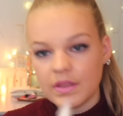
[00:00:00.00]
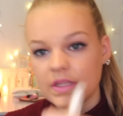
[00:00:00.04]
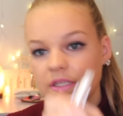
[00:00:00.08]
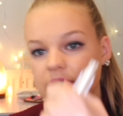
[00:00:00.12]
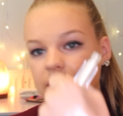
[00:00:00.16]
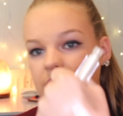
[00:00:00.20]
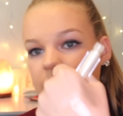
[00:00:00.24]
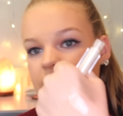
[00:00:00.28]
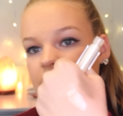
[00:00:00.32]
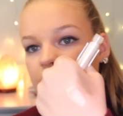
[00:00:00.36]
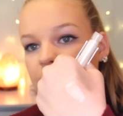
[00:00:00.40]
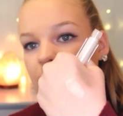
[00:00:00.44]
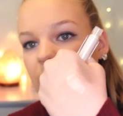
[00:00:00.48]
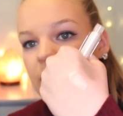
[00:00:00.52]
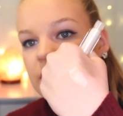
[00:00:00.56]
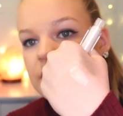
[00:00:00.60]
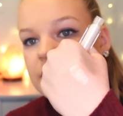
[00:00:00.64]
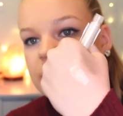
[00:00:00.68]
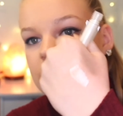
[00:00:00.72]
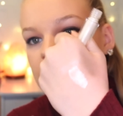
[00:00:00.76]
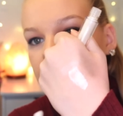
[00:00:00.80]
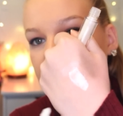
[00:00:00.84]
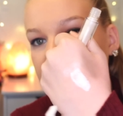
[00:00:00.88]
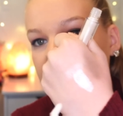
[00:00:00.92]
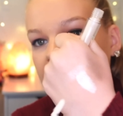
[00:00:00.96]
This is
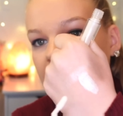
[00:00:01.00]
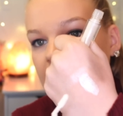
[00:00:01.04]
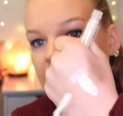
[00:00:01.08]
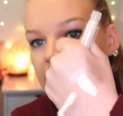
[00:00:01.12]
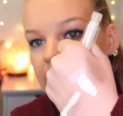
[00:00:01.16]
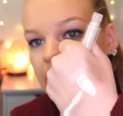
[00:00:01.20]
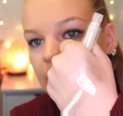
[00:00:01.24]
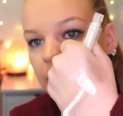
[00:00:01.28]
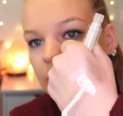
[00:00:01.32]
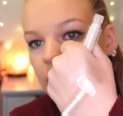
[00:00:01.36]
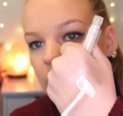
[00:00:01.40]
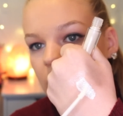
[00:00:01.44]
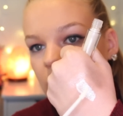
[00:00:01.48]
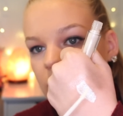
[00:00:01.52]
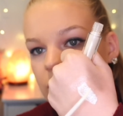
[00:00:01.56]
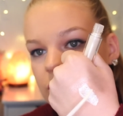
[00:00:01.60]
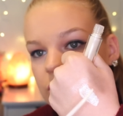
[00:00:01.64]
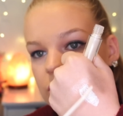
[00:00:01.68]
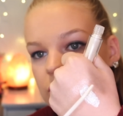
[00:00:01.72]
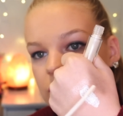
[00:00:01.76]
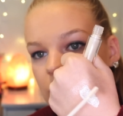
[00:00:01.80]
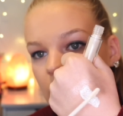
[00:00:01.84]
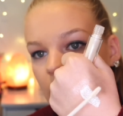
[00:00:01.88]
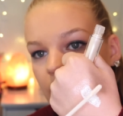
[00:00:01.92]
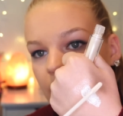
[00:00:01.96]
supposed to be a lip
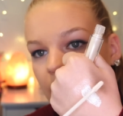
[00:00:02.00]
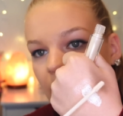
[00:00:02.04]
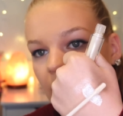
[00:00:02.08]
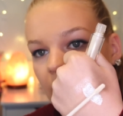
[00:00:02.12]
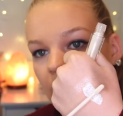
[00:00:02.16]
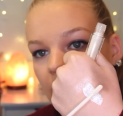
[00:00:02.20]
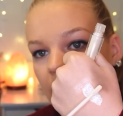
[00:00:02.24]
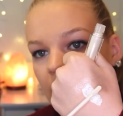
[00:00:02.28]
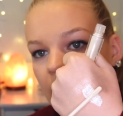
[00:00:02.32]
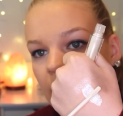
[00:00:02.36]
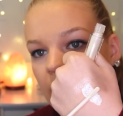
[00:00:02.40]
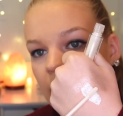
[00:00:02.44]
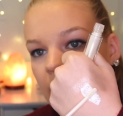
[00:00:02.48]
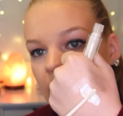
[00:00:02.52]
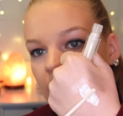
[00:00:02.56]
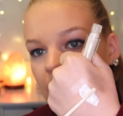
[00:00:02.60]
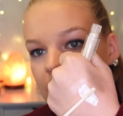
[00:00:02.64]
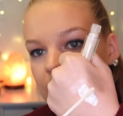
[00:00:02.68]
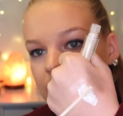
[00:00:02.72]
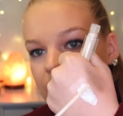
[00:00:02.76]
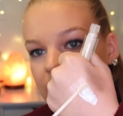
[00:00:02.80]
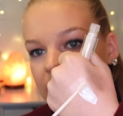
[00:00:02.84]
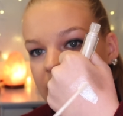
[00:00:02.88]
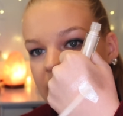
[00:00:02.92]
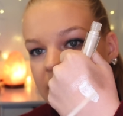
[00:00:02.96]
gloss topper,
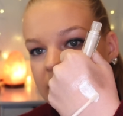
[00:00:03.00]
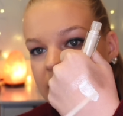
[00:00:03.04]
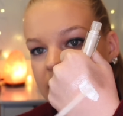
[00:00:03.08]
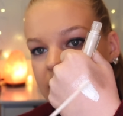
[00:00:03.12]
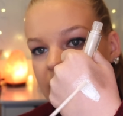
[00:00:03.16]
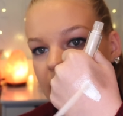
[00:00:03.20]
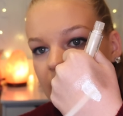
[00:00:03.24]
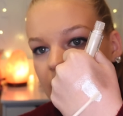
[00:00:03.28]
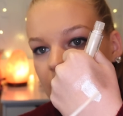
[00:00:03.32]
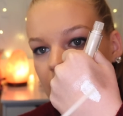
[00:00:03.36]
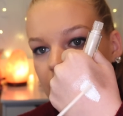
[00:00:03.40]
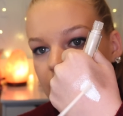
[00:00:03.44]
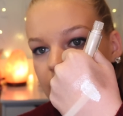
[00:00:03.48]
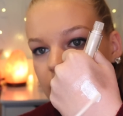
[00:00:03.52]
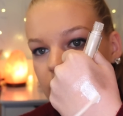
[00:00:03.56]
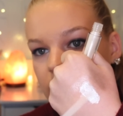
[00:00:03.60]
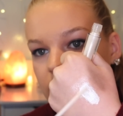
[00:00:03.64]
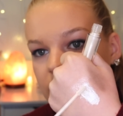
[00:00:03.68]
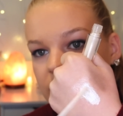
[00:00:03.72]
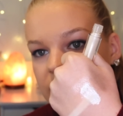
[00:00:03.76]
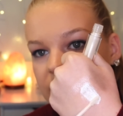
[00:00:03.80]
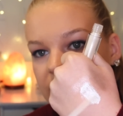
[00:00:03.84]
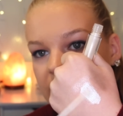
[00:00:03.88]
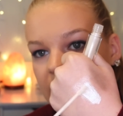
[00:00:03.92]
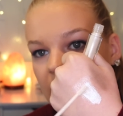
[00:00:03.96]
but this is like a
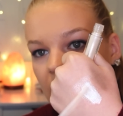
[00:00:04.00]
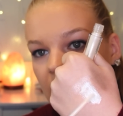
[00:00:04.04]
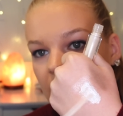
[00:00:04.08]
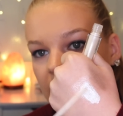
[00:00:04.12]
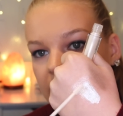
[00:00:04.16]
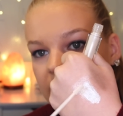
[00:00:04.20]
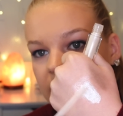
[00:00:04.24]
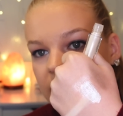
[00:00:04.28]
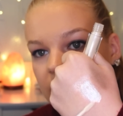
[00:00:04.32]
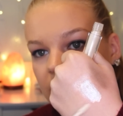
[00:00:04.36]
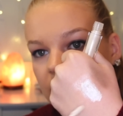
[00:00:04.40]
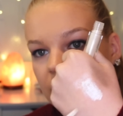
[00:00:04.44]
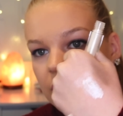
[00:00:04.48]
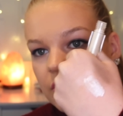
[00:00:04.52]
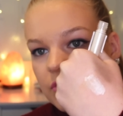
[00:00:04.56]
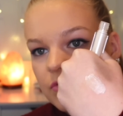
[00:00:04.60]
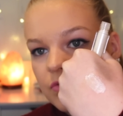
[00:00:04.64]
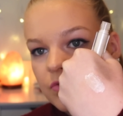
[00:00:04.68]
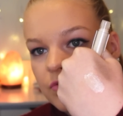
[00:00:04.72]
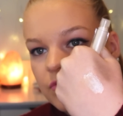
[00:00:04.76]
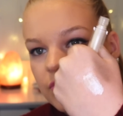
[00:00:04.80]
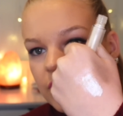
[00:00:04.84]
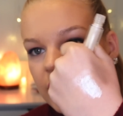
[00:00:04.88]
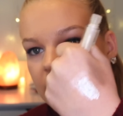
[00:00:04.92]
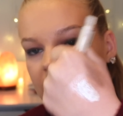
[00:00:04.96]
moussey kind
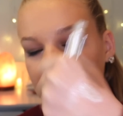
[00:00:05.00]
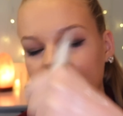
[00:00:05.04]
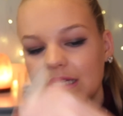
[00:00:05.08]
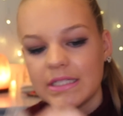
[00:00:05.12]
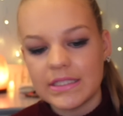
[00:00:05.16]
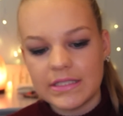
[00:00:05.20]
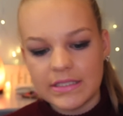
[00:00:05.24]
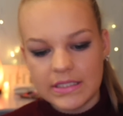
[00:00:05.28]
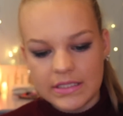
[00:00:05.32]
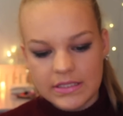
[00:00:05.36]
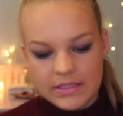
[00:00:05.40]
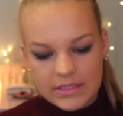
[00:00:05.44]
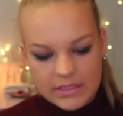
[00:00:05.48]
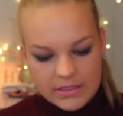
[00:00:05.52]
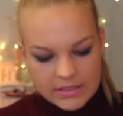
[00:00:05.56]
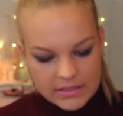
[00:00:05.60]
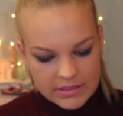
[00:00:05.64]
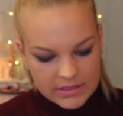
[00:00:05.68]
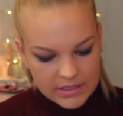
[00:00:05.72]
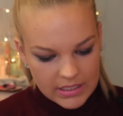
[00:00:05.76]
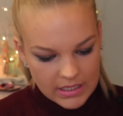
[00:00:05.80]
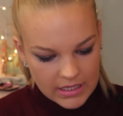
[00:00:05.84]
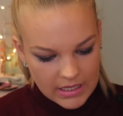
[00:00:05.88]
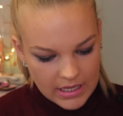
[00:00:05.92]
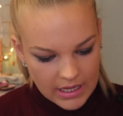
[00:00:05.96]
of
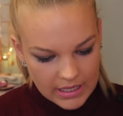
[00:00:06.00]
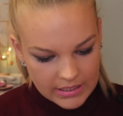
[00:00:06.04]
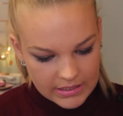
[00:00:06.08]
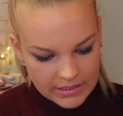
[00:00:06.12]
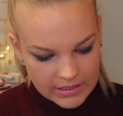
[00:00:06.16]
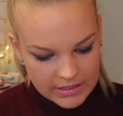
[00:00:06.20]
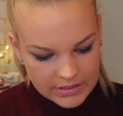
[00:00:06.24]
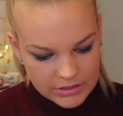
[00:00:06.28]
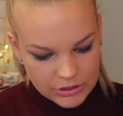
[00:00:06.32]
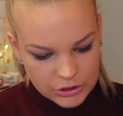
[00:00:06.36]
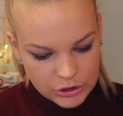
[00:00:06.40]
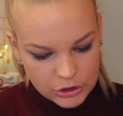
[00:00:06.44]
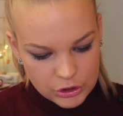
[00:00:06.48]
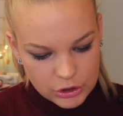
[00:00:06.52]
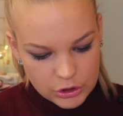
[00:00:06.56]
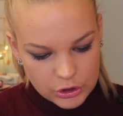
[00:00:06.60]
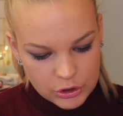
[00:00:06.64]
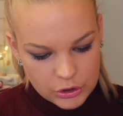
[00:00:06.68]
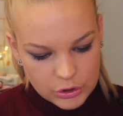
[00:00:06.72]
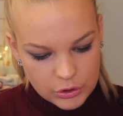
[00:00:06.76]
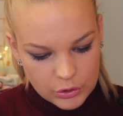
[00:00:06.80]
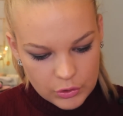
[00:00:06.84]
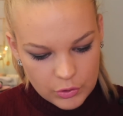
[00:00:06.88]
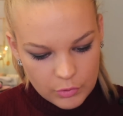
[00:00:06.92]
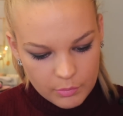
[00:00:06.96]
consistency, and it is
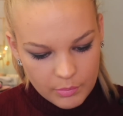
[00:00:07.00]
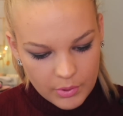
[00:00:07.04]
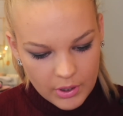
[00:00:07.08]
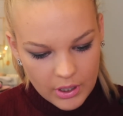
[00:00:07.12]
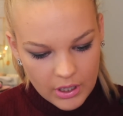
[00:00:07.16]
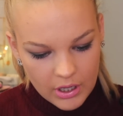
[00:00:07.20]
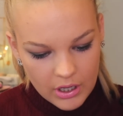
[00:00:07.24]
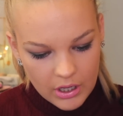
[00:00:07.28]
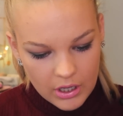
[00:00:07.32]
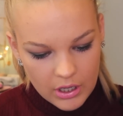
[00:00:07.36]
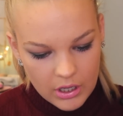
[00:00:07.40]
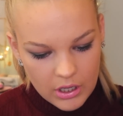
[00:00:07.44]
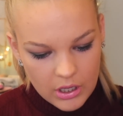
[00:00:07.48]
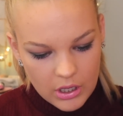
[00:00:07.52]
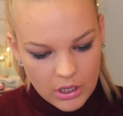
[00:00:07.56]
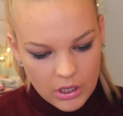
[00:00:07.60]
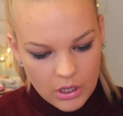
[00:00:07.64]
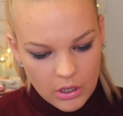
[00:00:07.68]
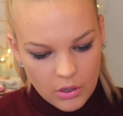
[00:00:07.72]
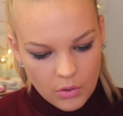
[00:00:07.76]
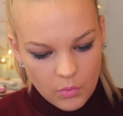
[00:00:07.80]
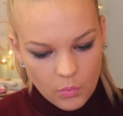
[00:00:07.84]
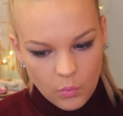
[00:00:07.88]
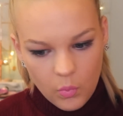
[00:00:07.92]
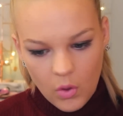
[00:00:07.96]
super
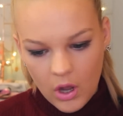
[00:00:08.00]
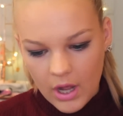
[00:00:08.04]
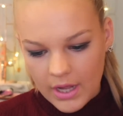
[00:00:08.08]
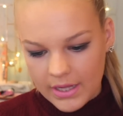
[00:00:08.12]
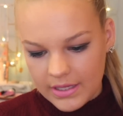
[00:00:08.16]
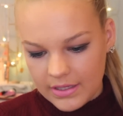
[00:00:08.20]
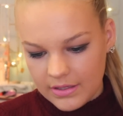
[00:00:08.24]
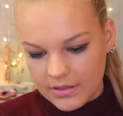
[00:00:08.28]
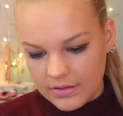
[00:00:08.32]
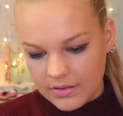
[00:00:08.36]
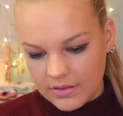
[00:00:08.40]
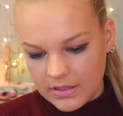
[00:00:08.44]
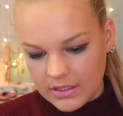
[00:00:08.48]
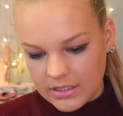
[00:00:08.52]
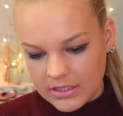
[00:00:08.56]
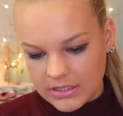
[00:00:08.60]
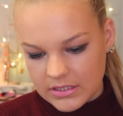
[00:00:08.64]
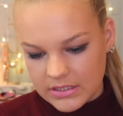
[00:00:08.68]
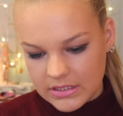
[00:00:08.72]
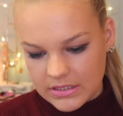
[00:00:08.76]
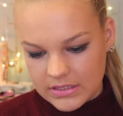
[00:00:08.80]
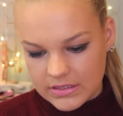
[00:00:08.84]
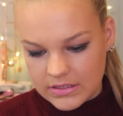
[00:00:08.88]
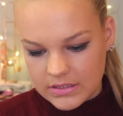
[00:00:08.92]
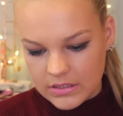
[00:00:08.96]
white.
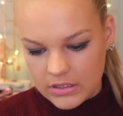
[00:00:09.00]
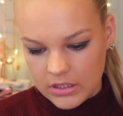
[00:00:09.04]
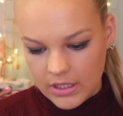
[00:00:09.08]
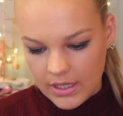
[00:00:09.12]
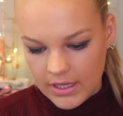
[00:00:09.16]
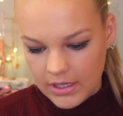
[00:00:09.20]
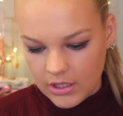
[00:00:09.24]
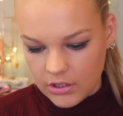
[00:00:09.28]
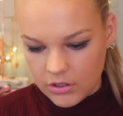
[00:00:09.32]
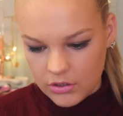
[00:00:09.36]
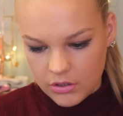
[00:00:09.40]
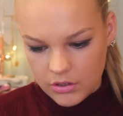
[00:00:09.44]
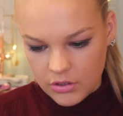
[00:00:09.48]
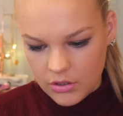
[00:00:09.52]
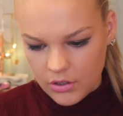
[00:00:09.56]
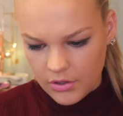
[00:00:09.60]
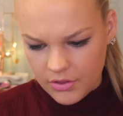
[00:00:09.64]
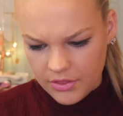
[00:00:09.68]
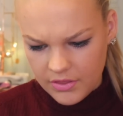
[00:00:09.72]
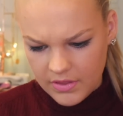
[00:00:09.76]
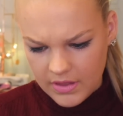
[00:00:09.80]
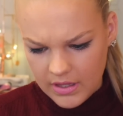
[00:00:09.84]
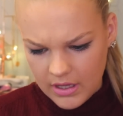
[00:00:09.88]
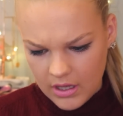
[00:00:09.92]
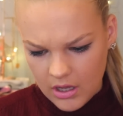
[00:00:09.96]
This is like
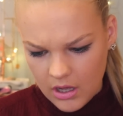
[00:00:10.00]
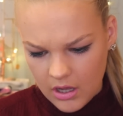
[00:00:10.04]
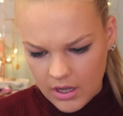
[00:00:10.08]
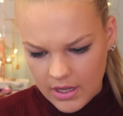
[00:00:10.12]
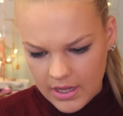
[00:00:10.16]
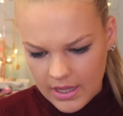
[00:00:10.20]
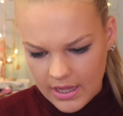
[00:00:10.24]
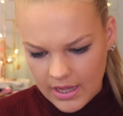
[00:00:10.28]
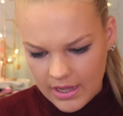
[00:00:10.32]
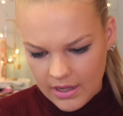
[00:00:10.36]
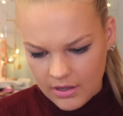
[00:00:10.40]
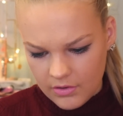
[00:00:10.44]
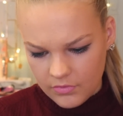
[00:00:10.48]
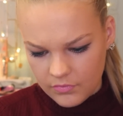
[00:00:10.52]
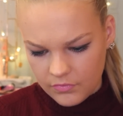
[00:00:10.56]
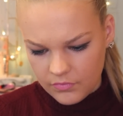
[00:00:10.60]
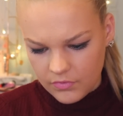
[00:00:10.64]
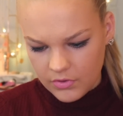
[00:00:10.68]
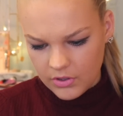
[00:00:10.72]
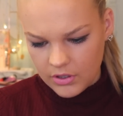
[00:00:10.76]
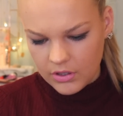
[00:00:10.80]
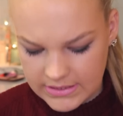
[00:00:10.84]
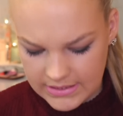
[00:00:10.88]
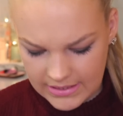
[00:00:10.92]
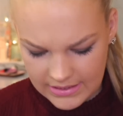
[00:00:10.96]
nothing I have
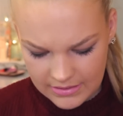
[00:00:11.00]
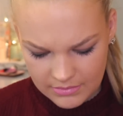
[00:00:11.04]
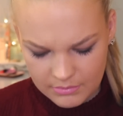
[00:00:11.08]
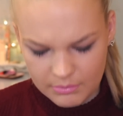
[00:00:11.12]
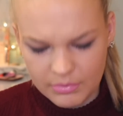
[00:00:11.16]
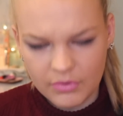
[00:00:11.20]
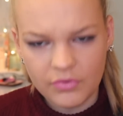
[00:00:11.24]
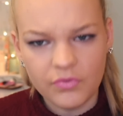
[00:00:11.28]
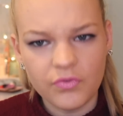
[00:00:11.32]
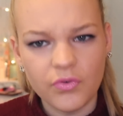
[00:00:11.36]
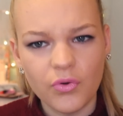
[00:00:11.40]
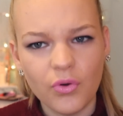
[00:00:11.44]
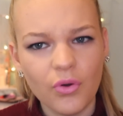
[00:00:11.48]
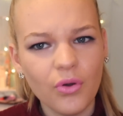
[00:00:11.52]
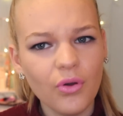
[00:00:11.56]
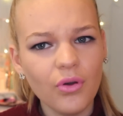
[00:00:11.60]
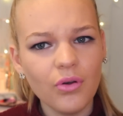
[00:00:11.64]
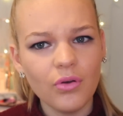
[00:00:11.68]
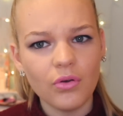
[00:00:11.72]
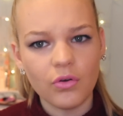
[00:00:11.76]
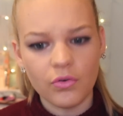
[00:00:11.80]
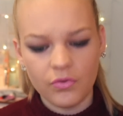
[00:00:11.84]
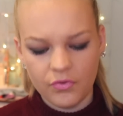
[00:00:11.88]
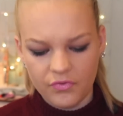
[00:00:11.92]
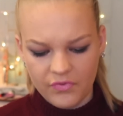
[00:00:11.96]
seen
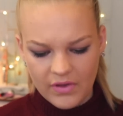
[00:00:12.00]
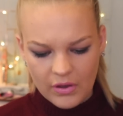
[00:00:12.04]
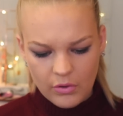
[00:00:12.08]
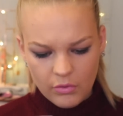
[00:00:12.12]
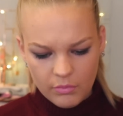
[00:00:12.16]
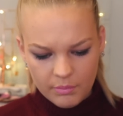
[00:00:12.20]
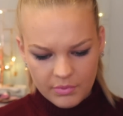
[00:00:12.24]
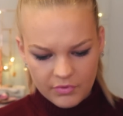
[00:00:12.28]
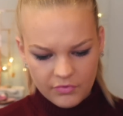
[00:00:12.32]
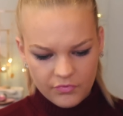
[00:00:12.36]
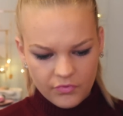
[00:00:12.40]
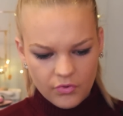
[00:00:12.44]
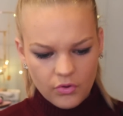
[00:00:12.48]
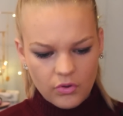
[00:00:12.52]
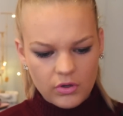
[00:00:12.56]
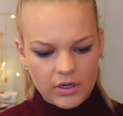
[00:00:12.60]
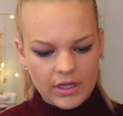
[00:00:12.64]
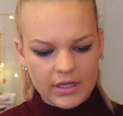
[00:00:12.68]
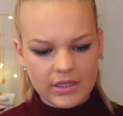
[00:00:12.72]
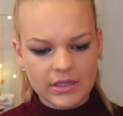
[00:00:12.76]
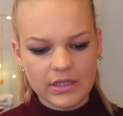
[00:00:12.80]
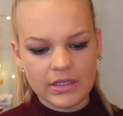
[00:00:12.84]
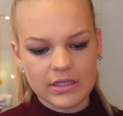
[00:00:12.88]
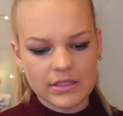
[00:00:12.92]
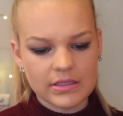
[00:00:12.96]
before or felt before,
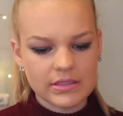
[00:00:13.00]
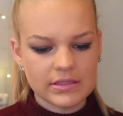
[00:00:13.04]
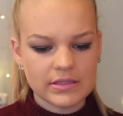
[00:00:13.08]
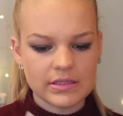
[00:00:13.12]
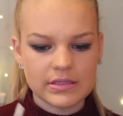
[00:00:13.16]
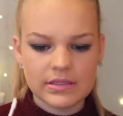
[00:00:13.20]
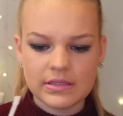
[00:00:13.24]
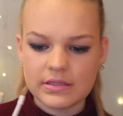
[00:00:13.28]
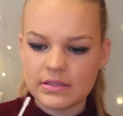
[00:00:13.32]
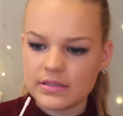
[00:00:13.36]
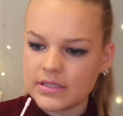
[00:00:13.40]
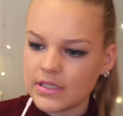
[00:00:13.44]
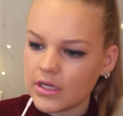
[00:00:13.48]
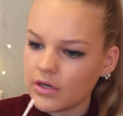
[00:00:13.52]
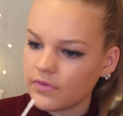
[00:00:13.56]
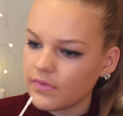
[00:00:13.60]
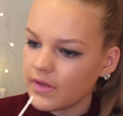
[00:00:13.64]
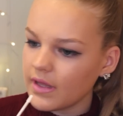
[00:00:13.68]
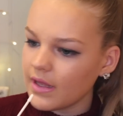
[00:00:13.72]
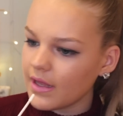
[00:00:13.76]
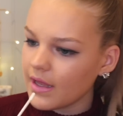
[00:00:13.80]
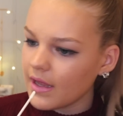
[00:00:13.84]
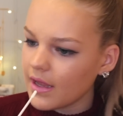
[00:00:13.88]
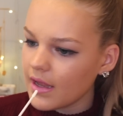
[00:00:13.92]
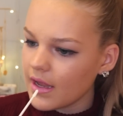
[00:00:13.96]
like the consistency of
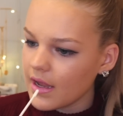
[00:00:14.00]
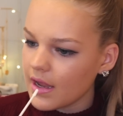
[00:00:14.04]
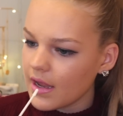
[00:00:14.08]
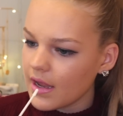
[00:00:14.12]
it.